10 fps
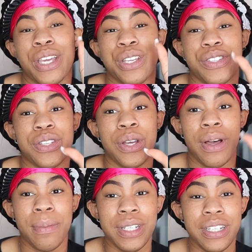So
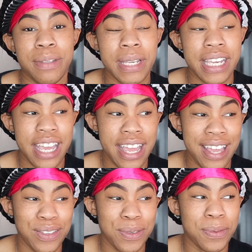I'm gonna just be
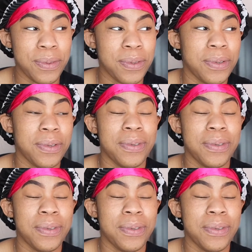casual,